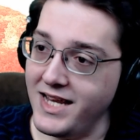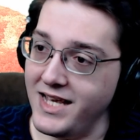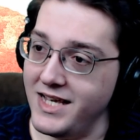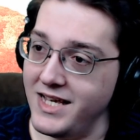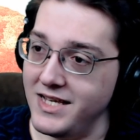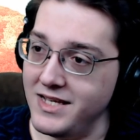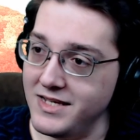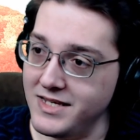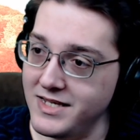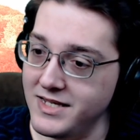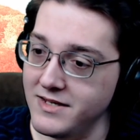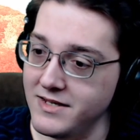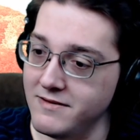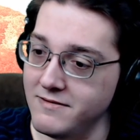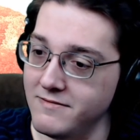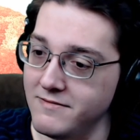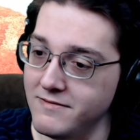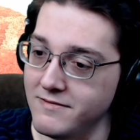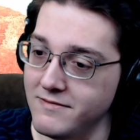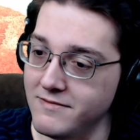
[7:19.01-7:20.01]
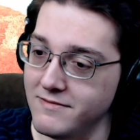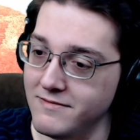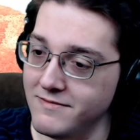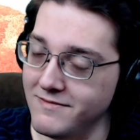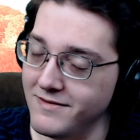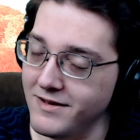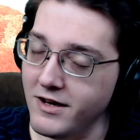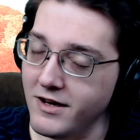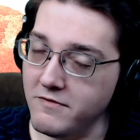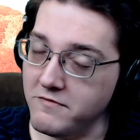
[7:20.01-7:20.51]
is,
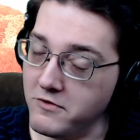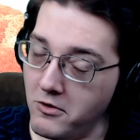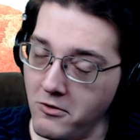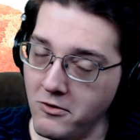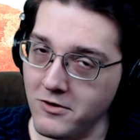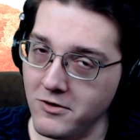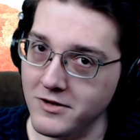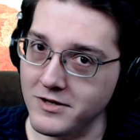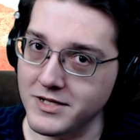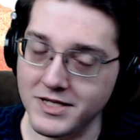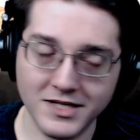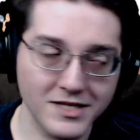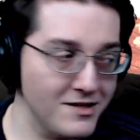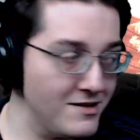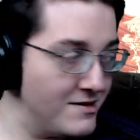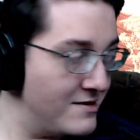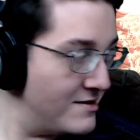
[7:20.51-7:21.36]
of course,